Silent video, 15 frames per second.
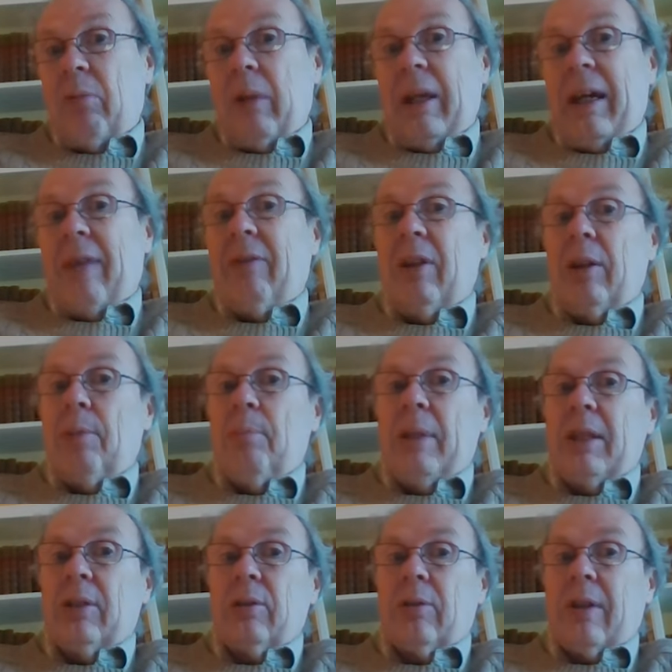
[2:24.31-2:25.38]
we have an
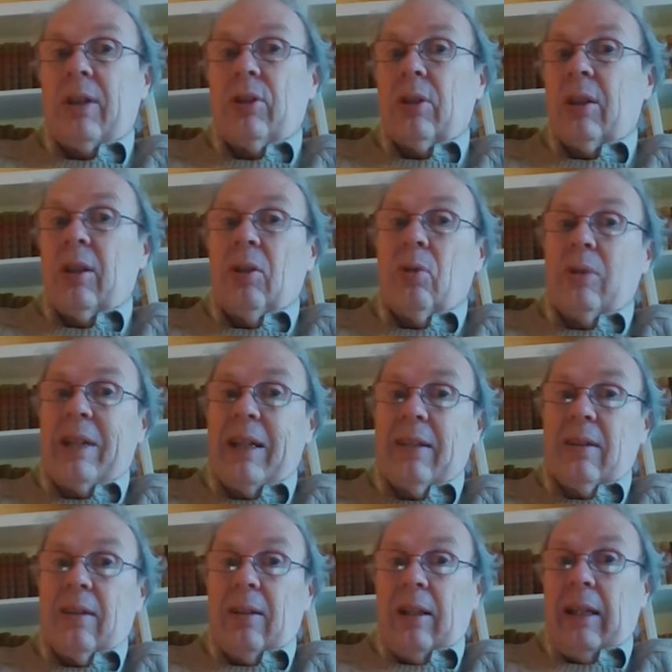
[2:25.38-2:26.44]
administration who
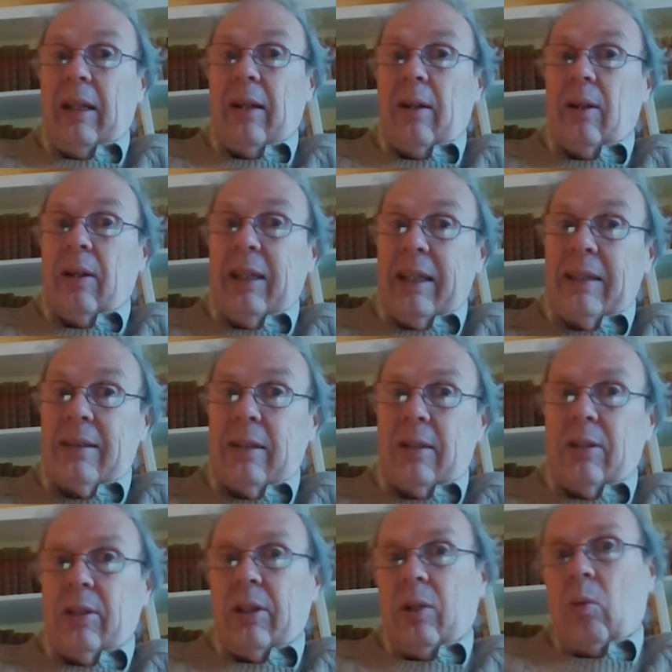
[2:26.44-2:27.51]
doesn't listen
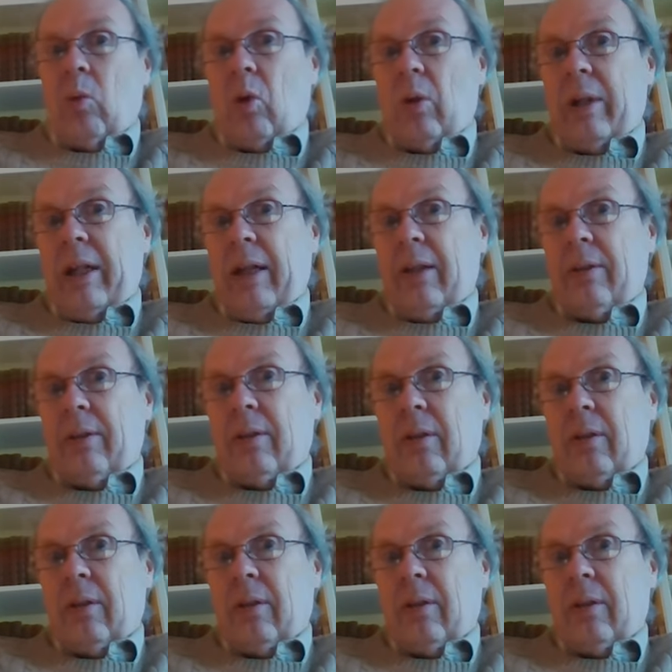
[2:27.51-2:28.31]
to the warnings